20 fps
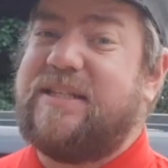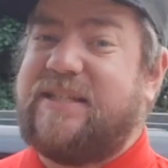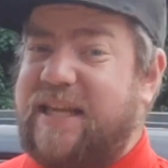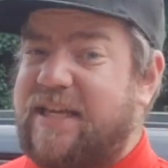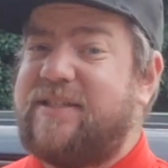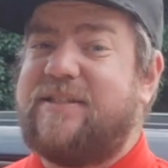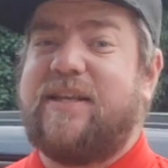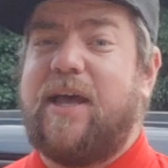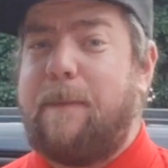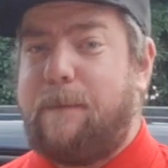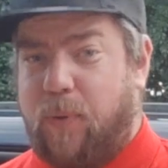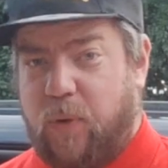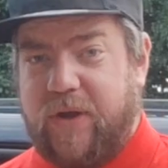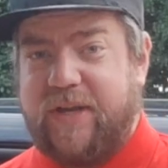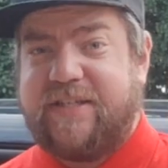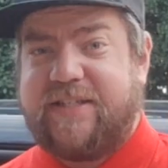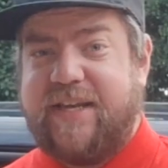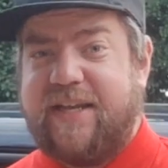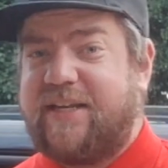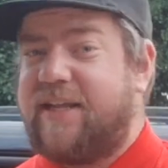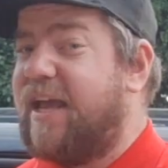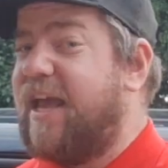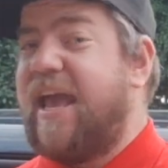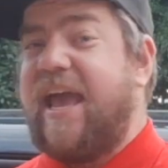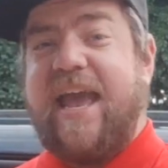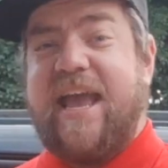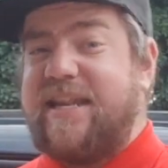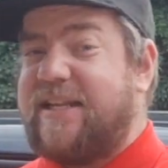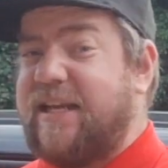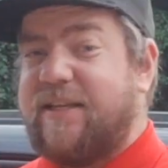disappointed.
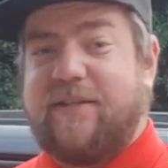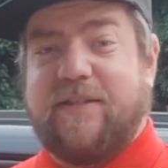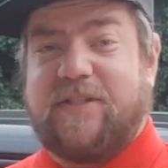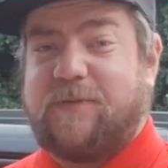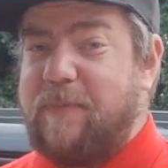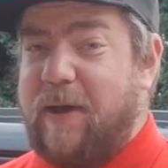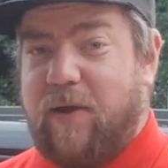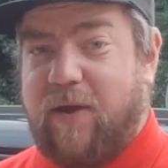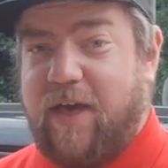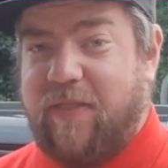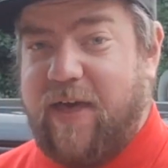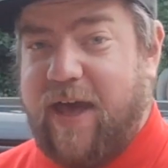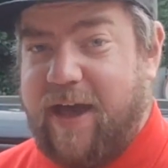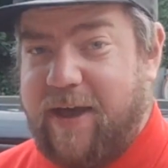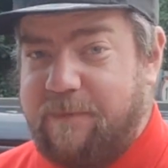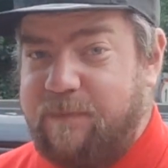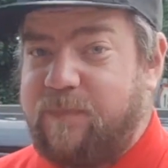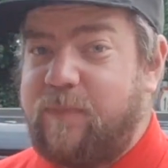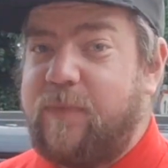It doesn't smell like that.